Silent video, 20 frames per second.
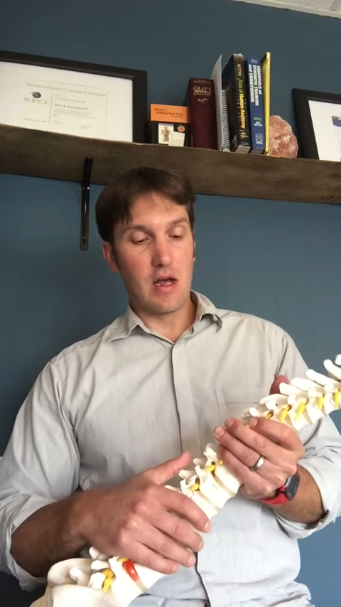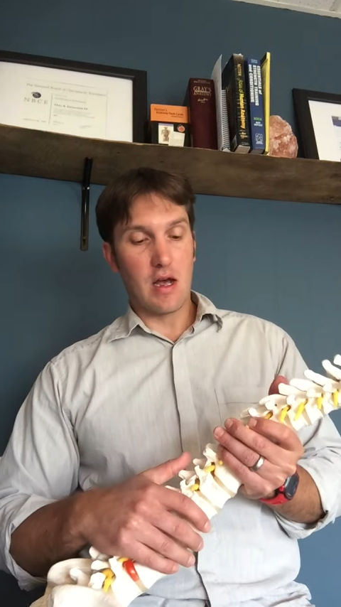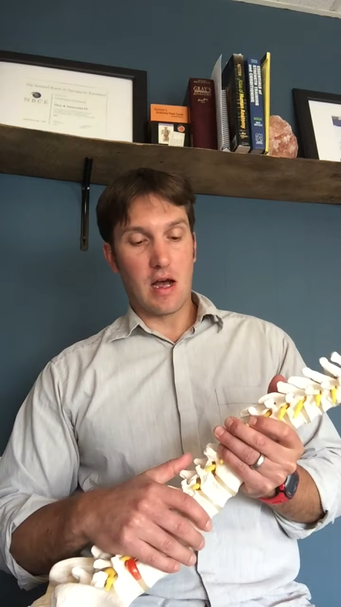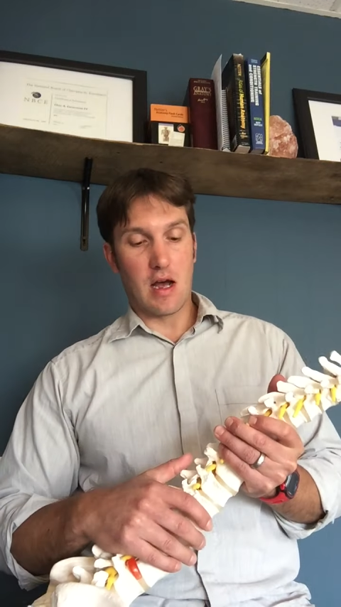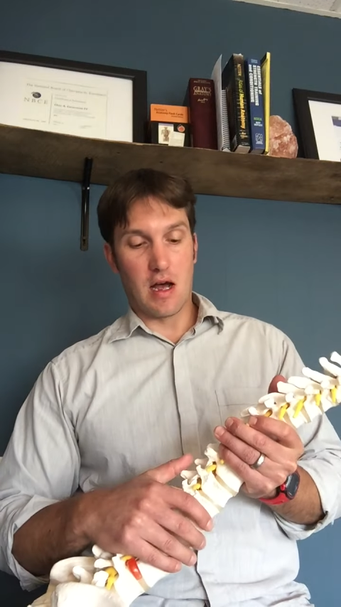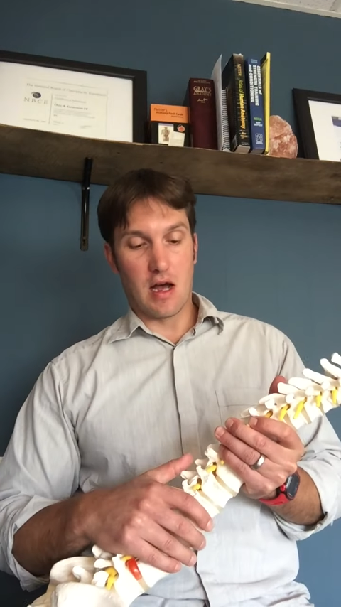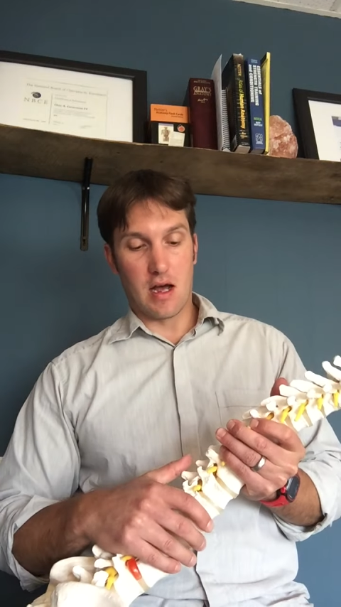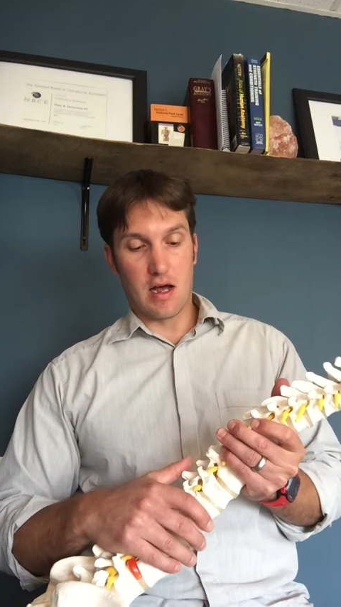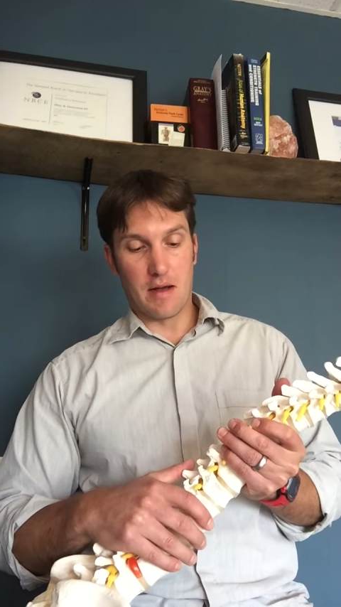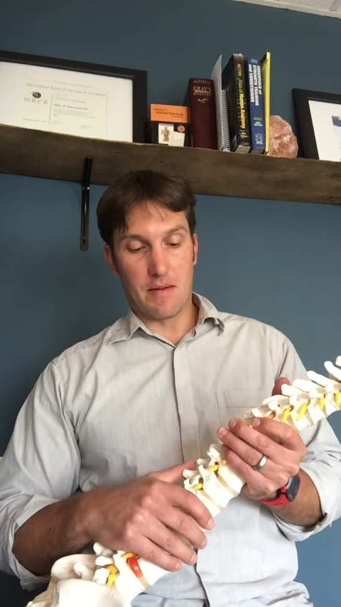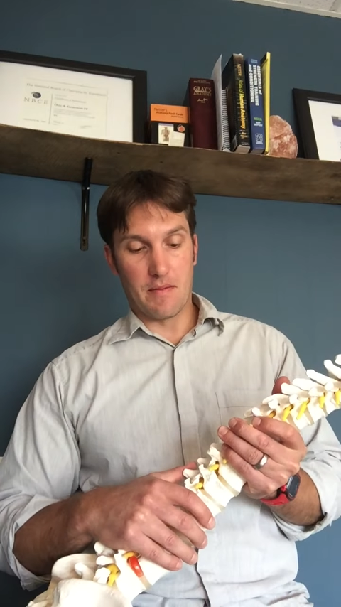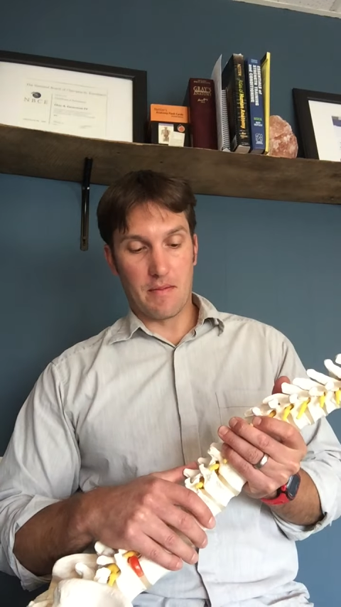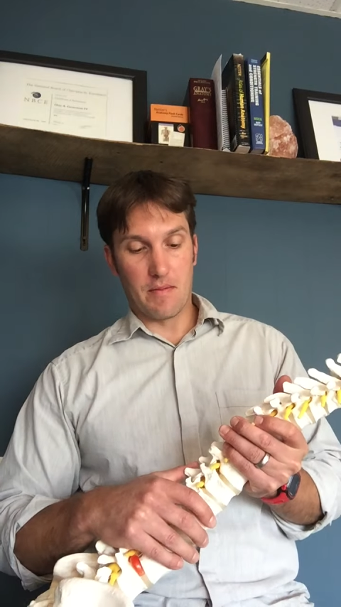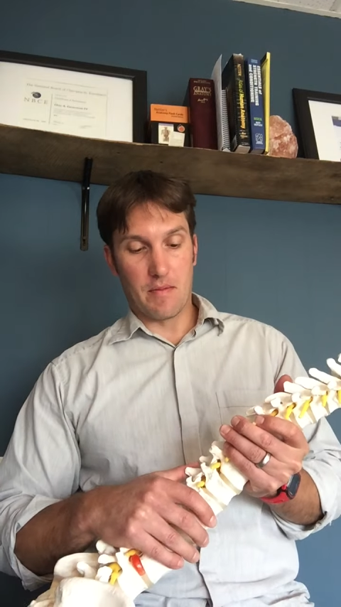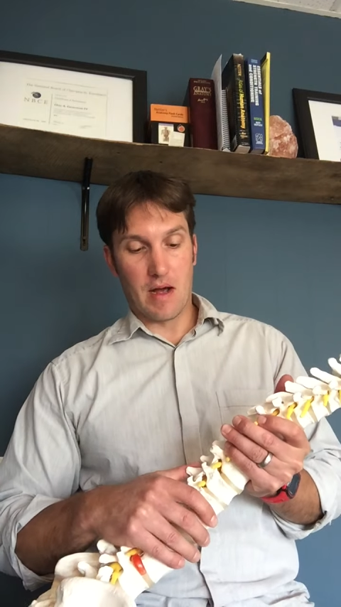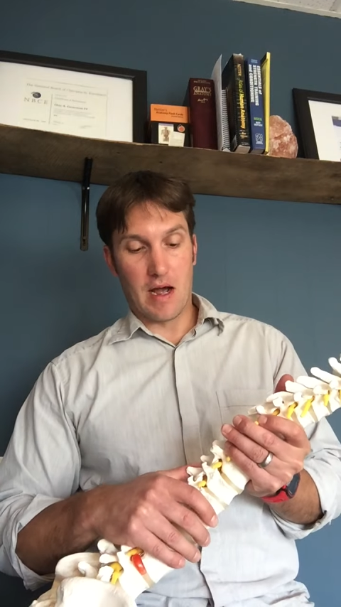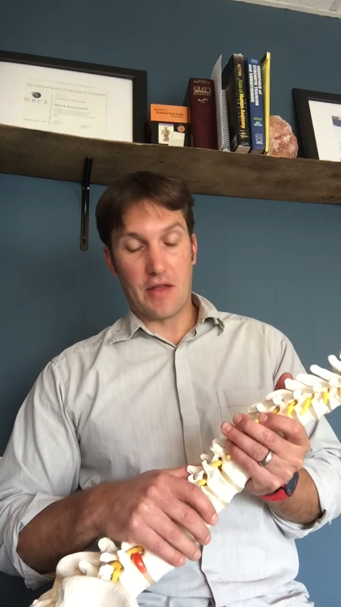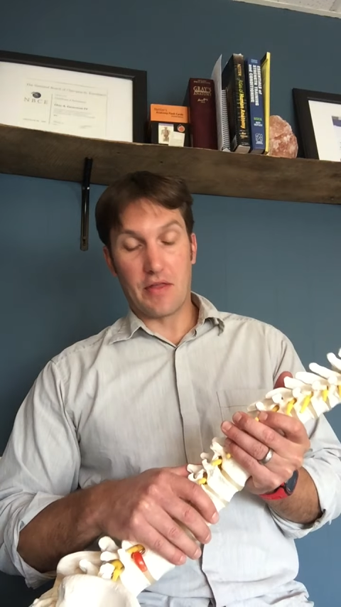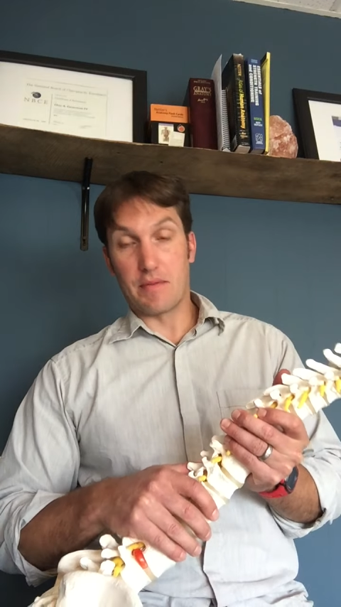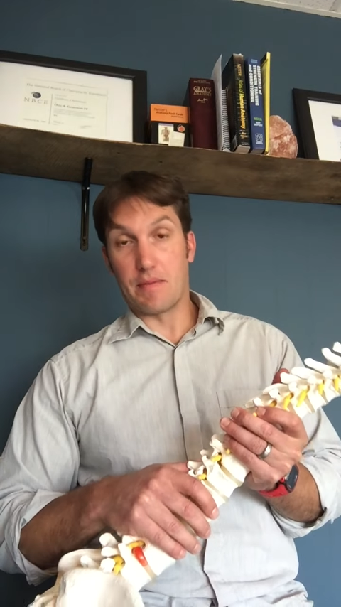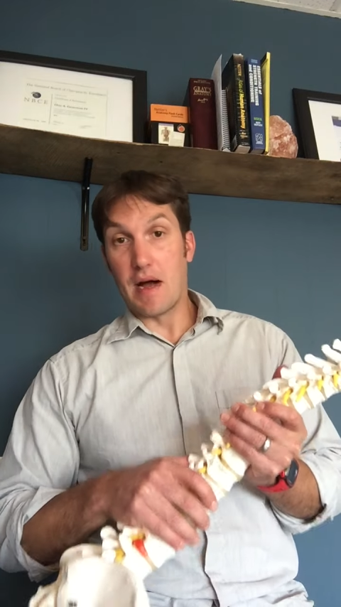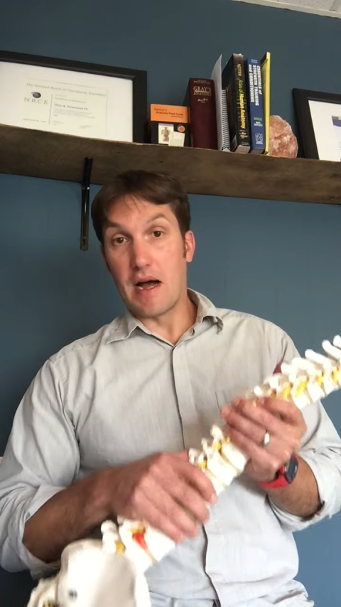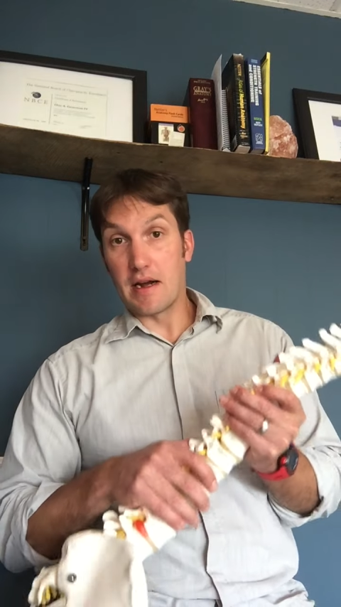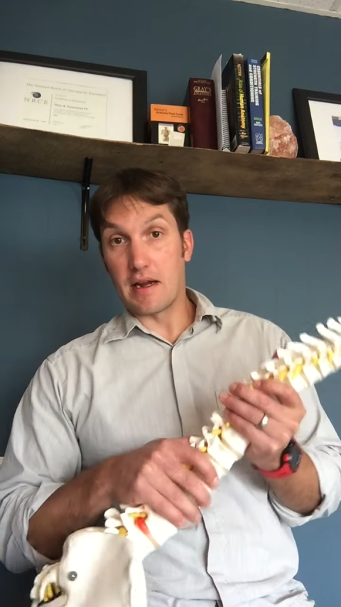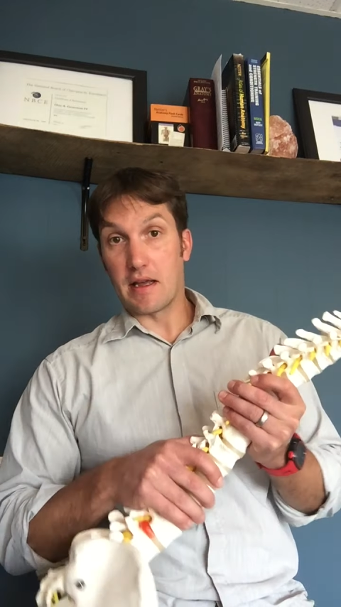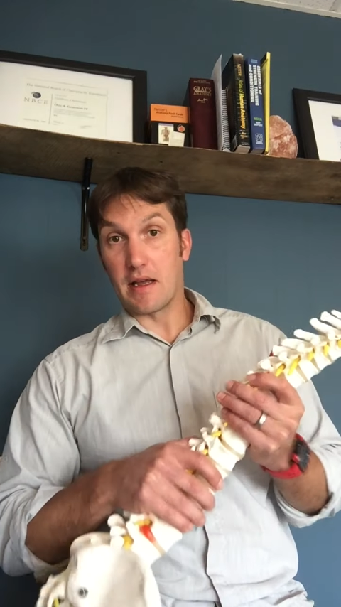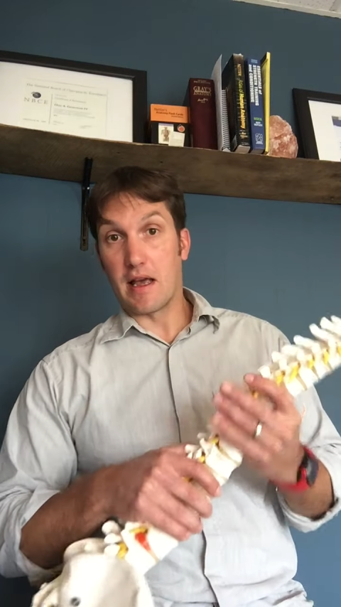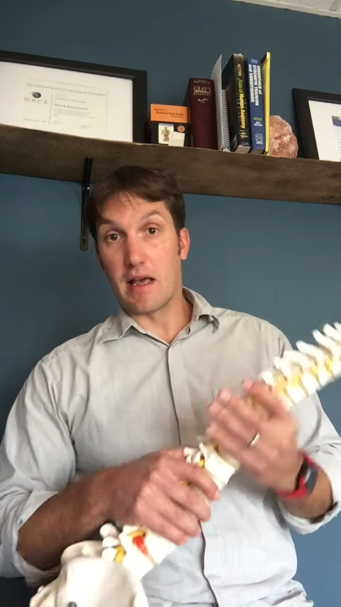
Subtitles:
on the body